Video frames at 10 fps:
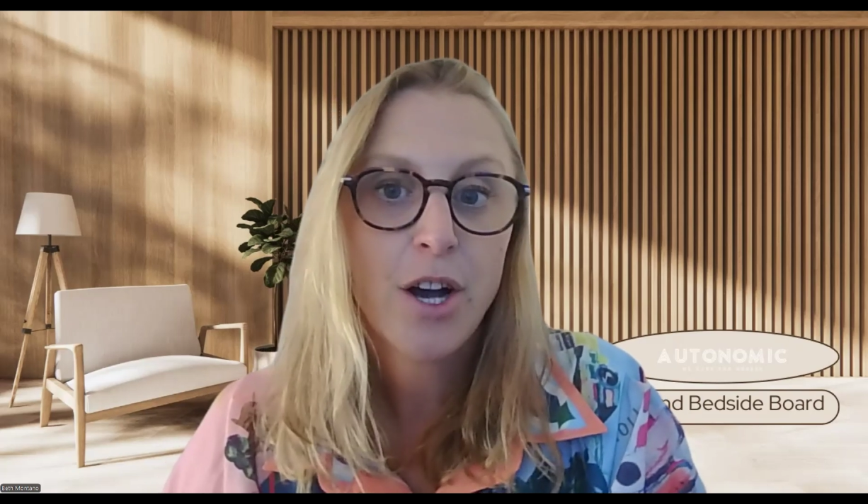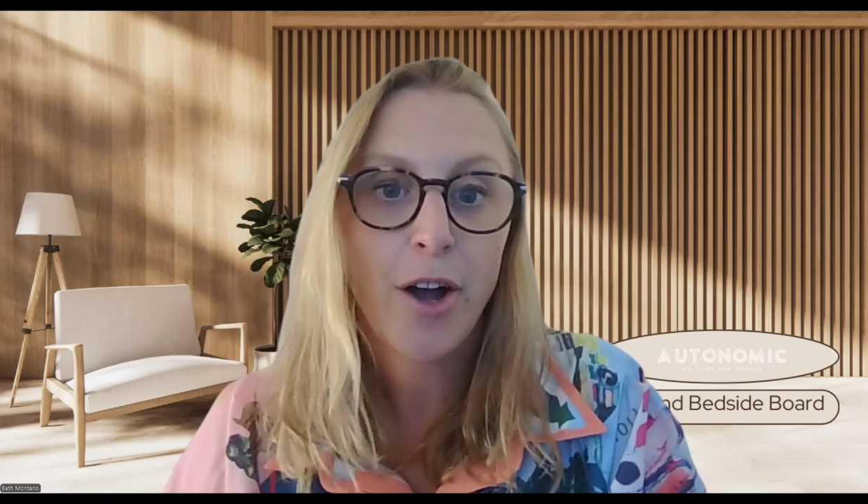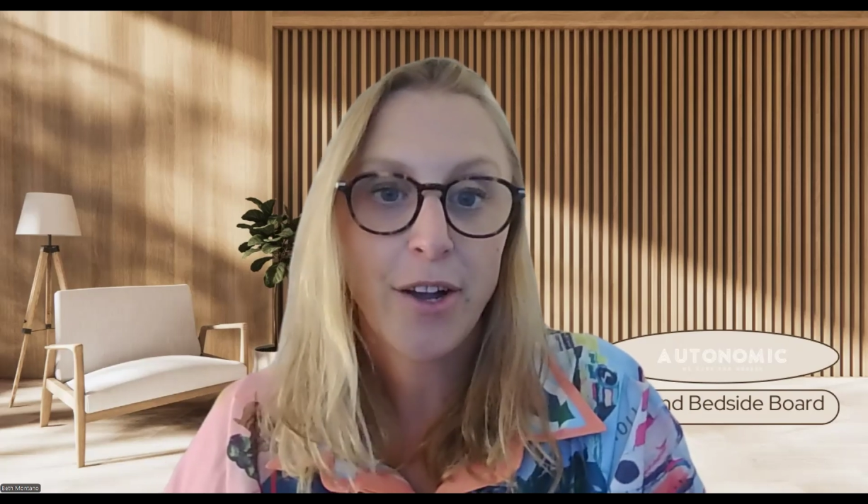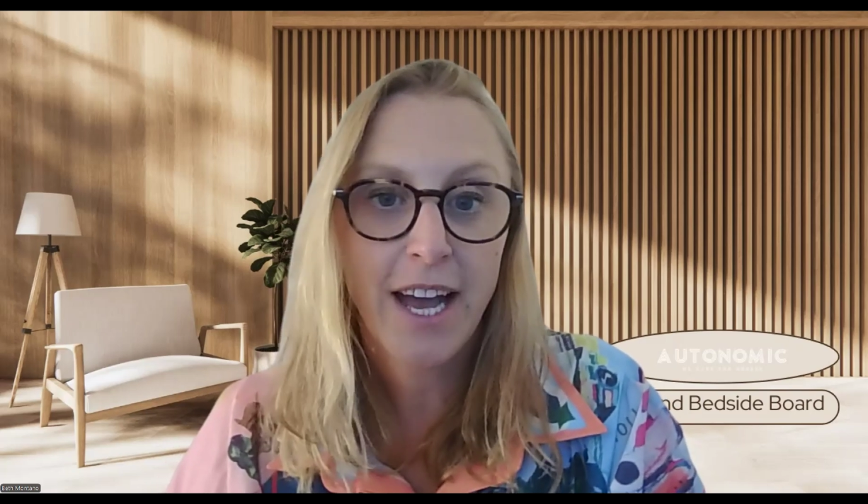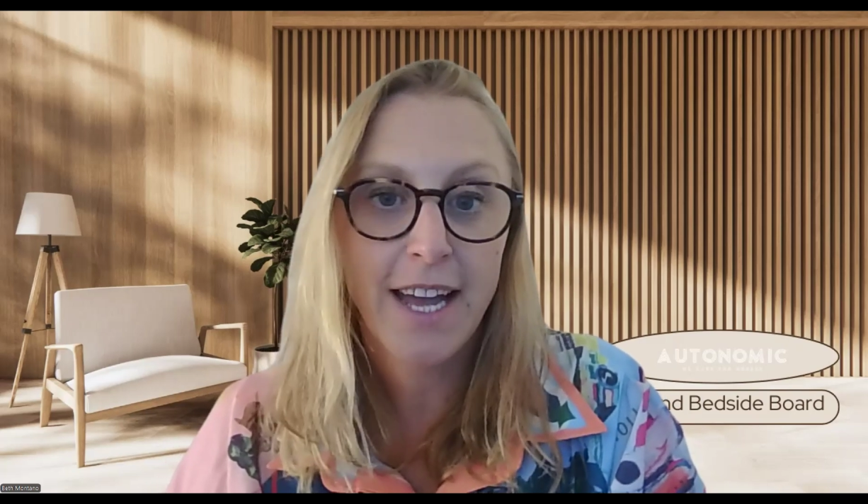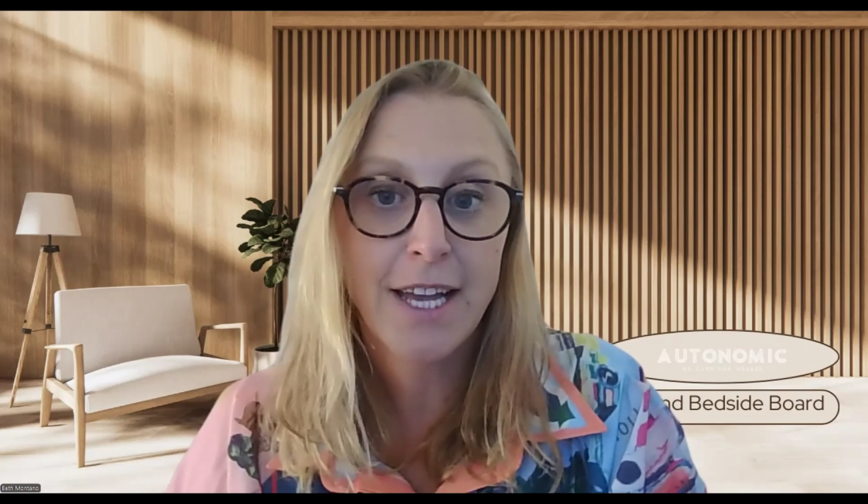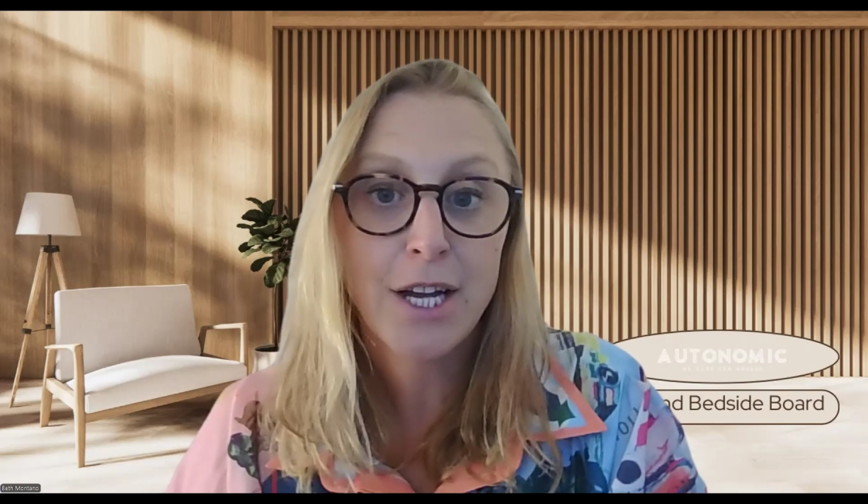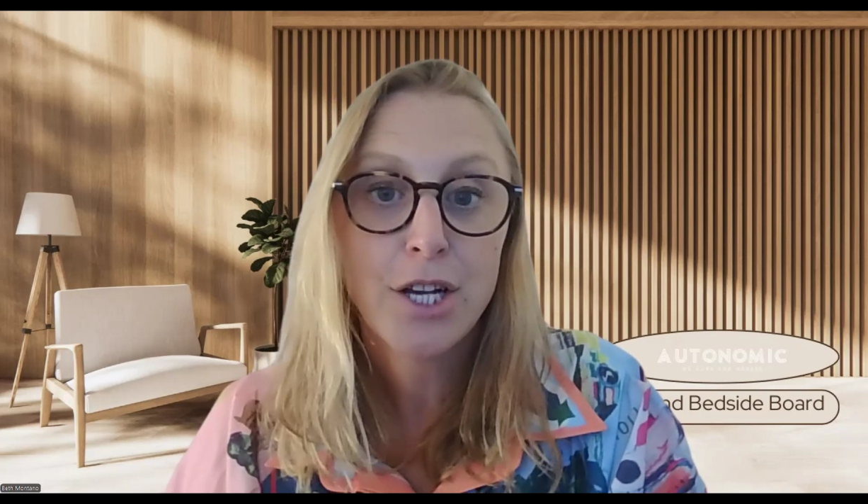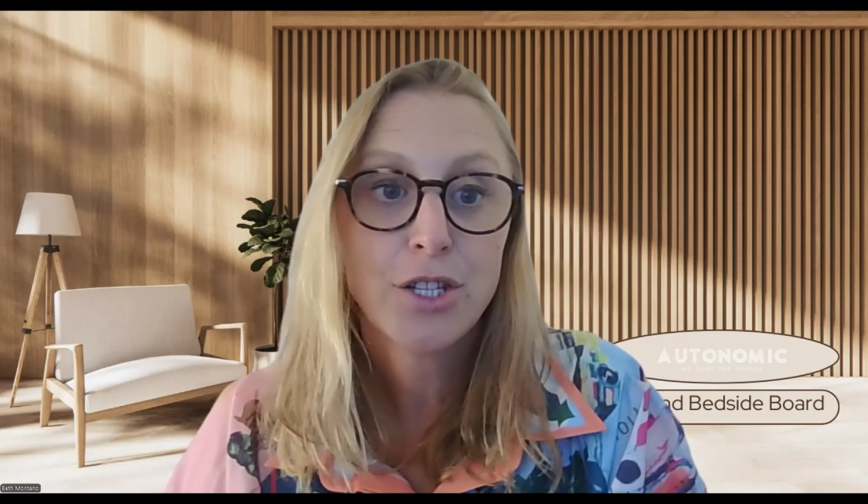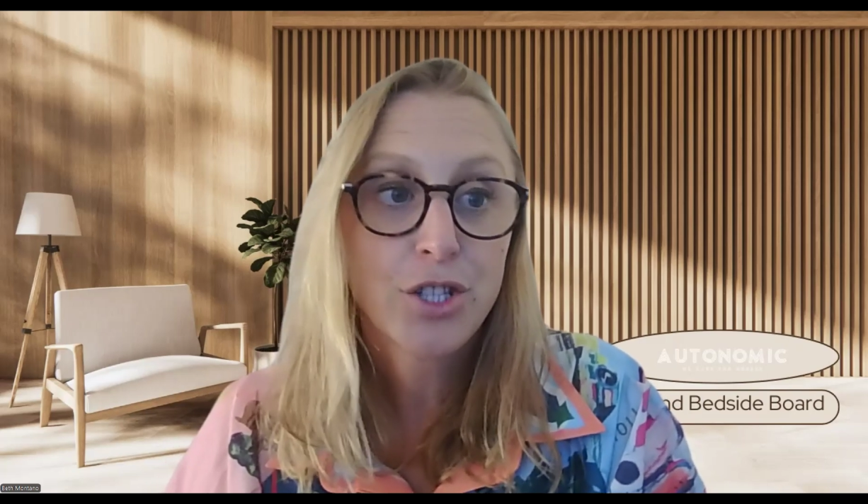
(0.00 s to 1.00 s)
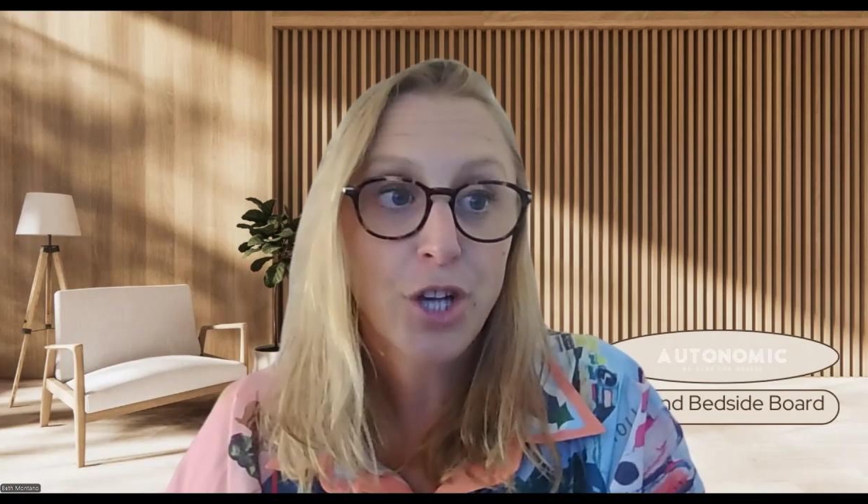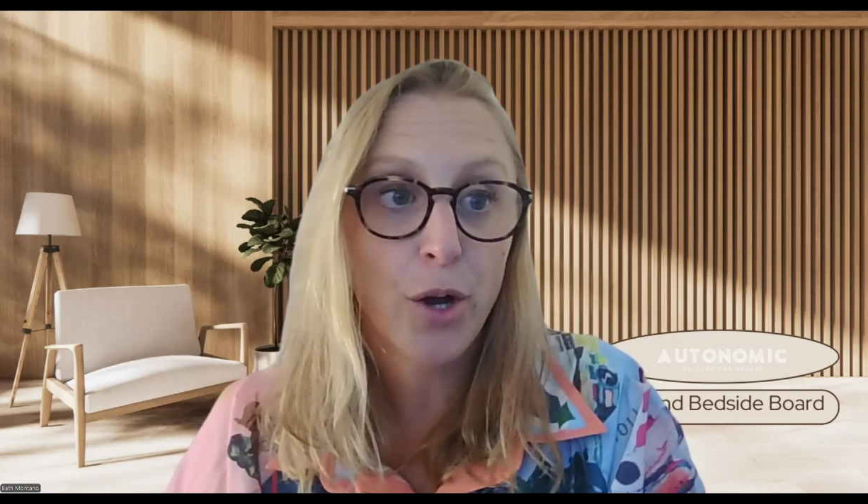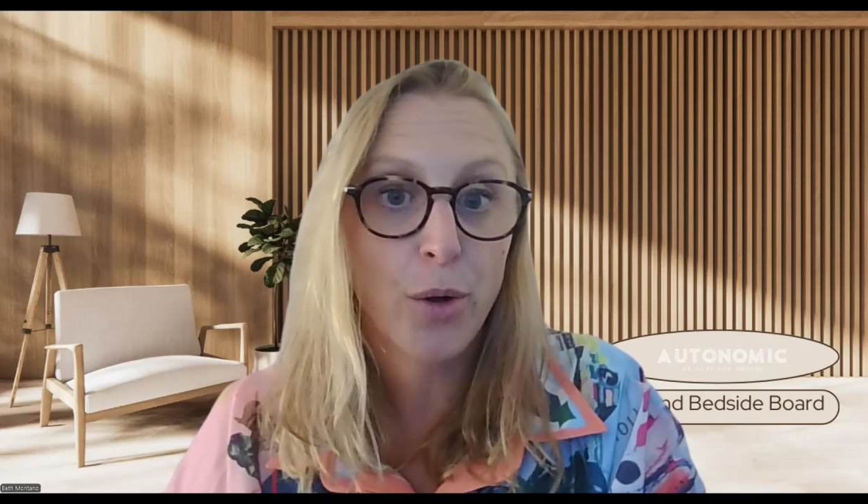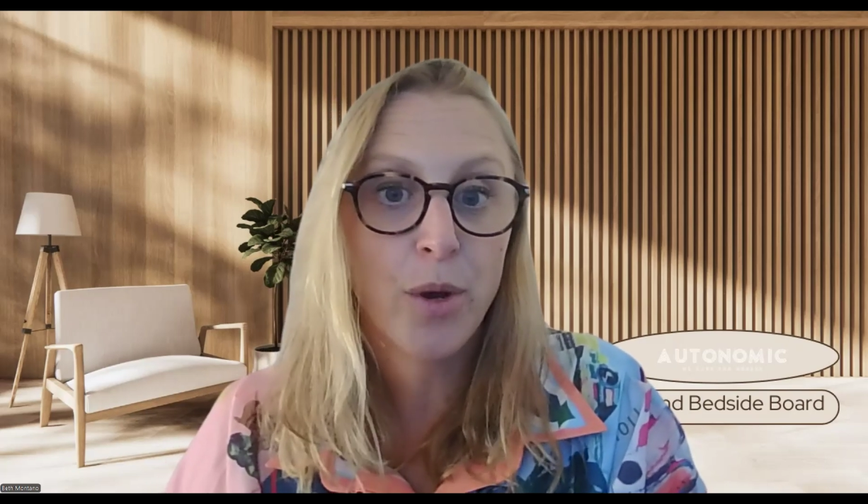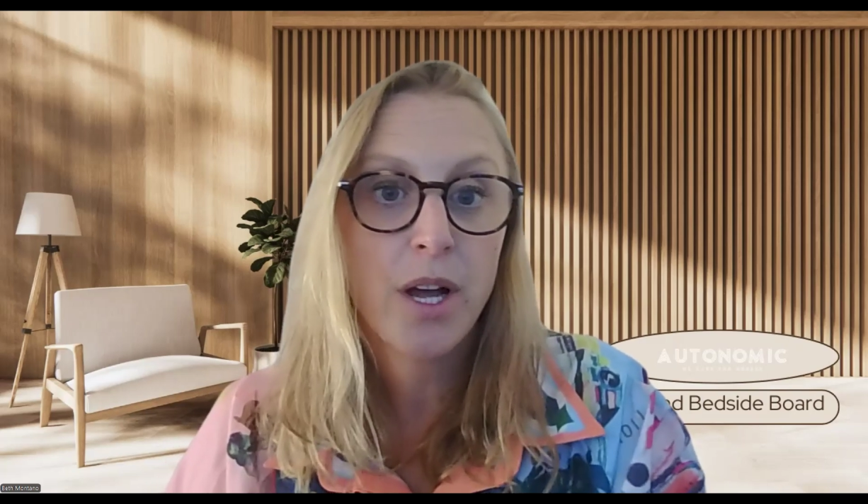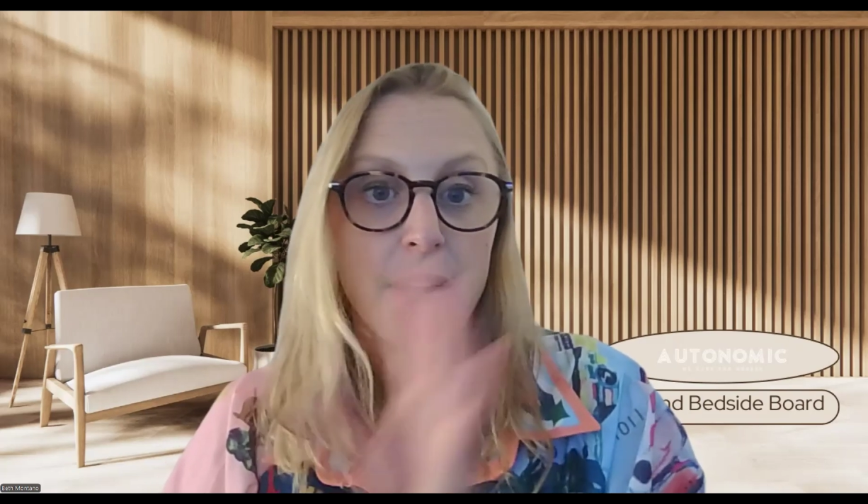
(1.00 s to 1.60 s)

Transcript: Okay, so